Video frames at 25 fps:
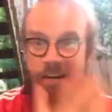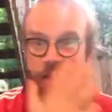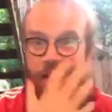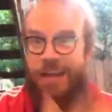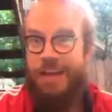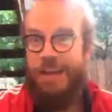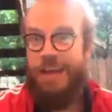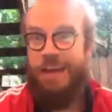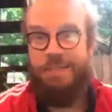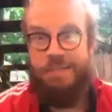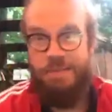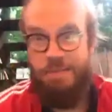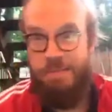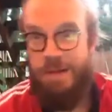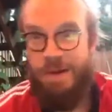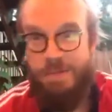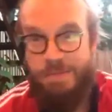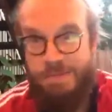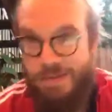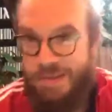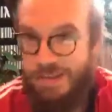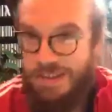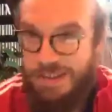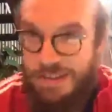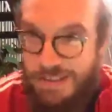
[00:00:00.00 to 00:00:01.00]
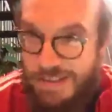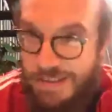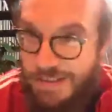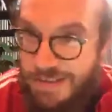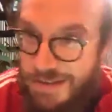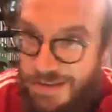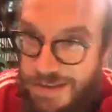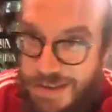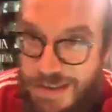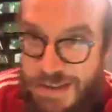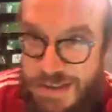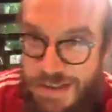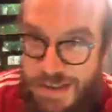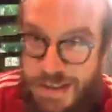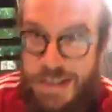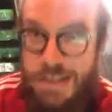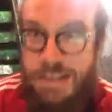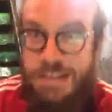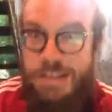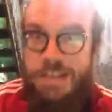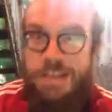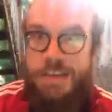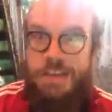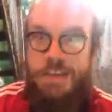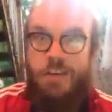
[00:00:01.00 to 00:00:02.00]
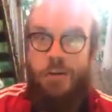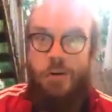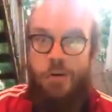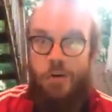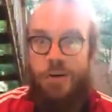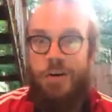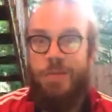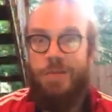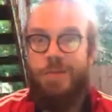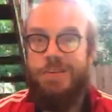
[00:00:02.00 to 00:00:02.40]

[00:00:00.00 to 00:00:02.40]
half the population are these horrible